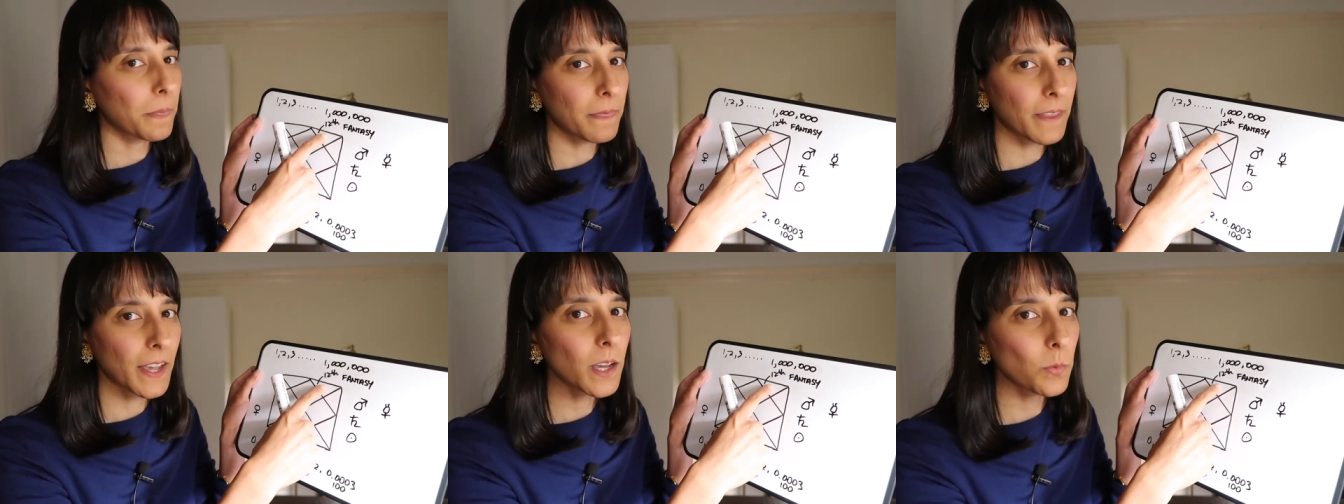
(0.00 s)

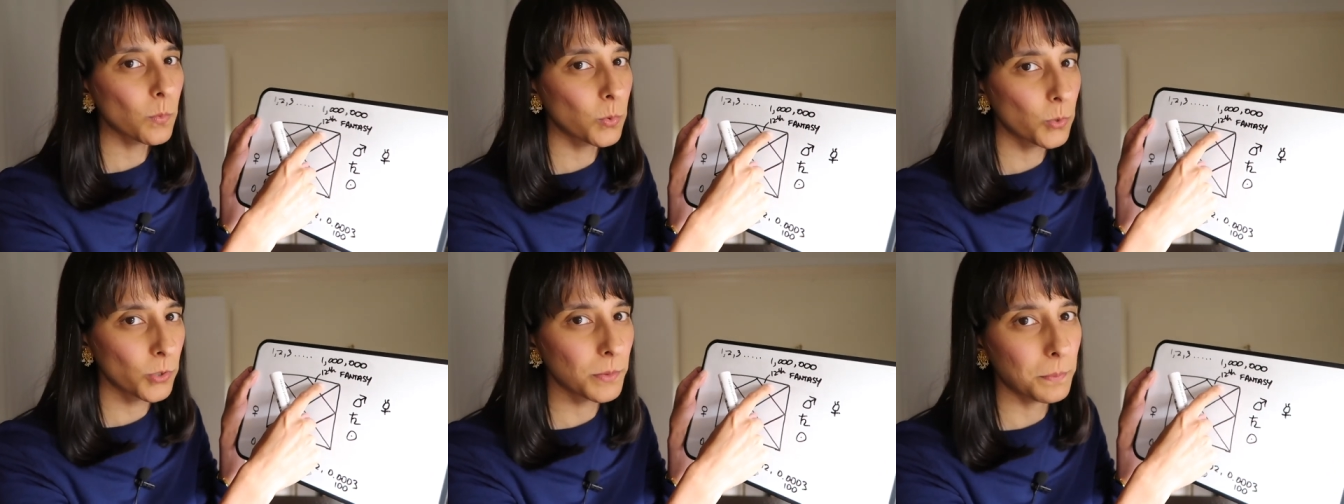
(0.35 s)
that
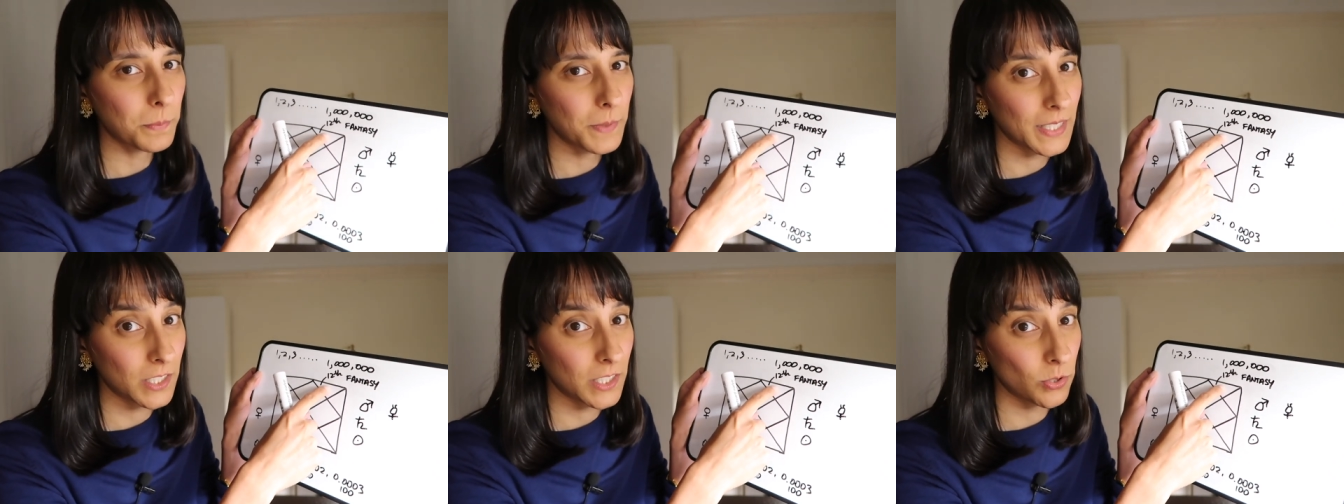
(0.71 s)
would
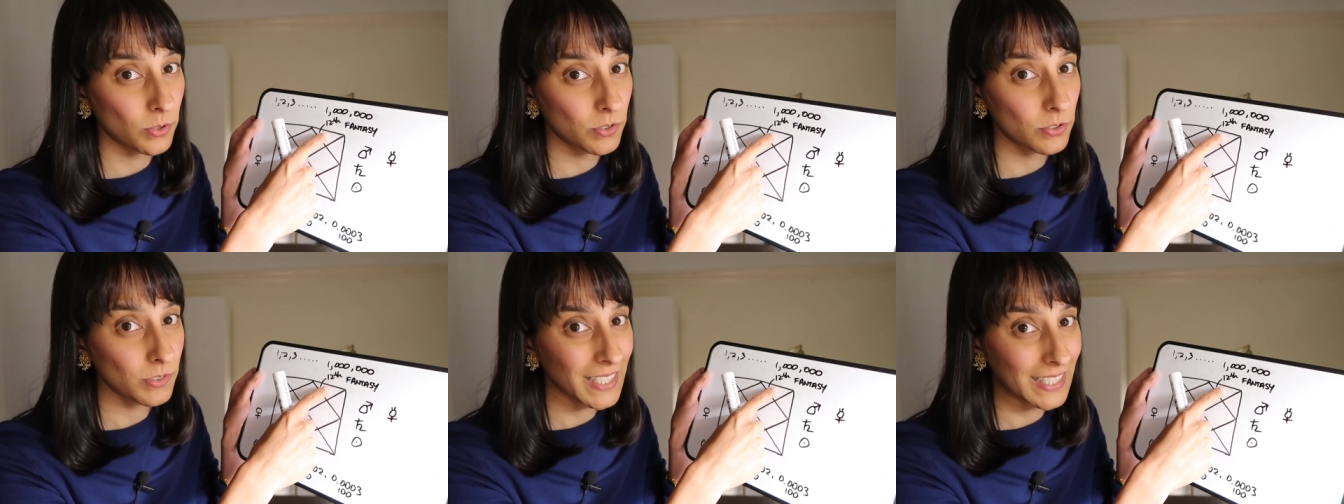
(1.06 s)
be
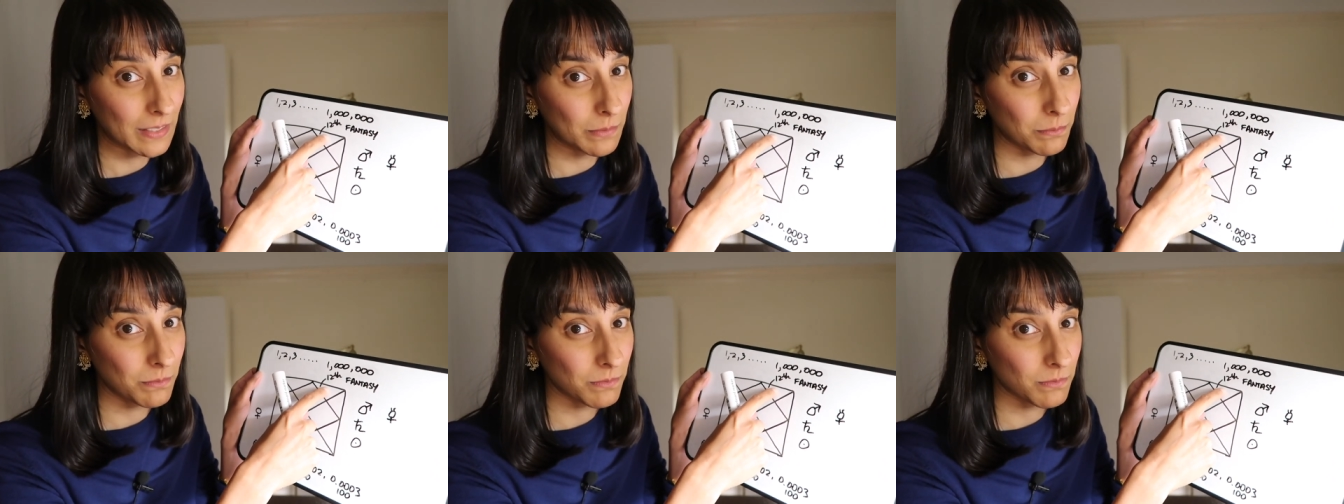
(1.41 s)
your
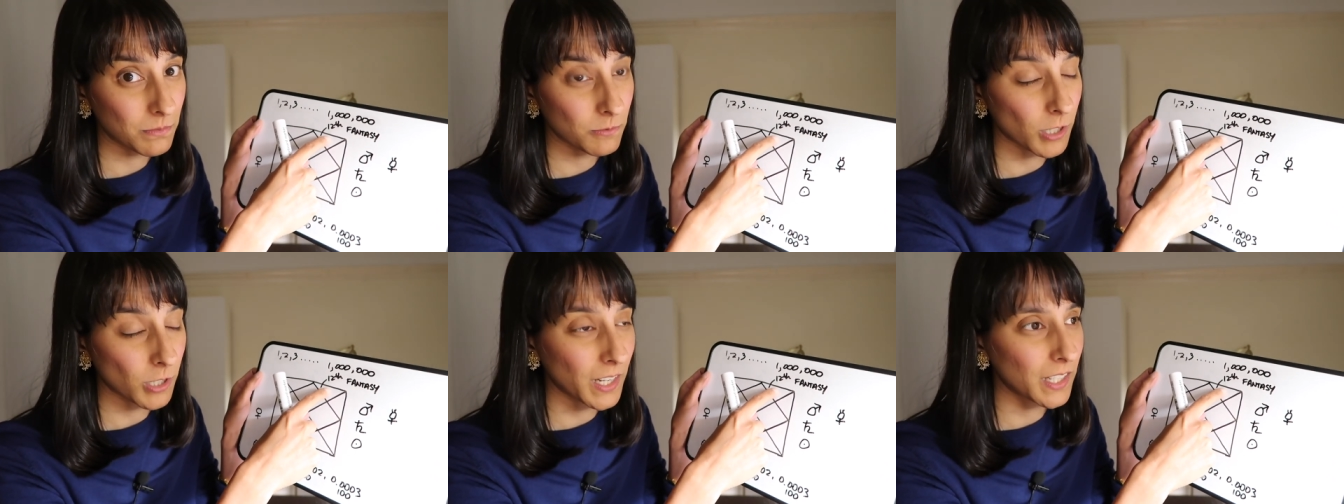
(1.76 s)
dream,
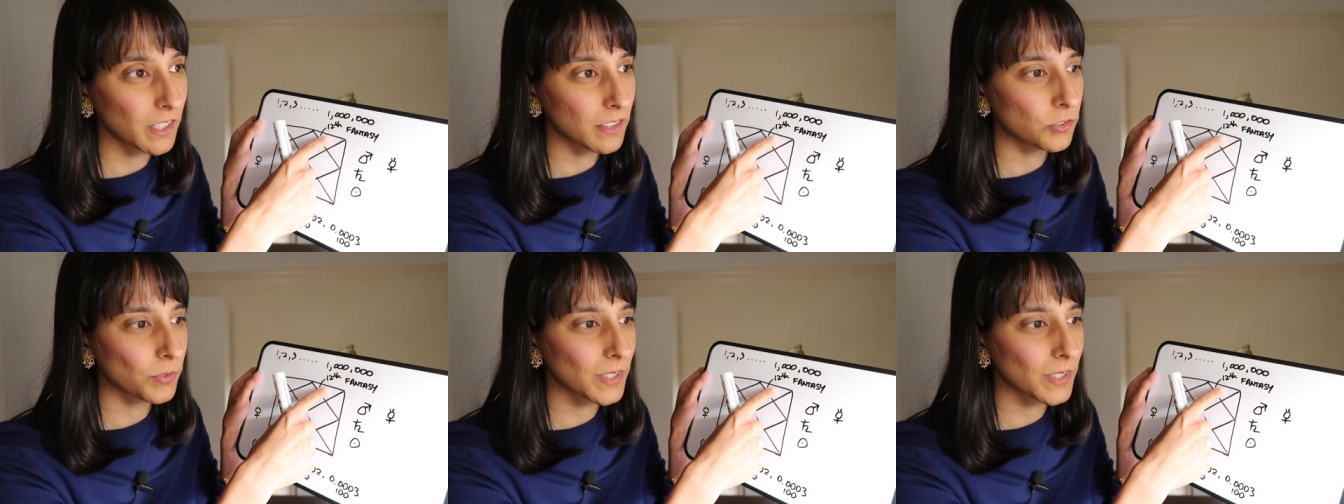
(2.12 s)
right?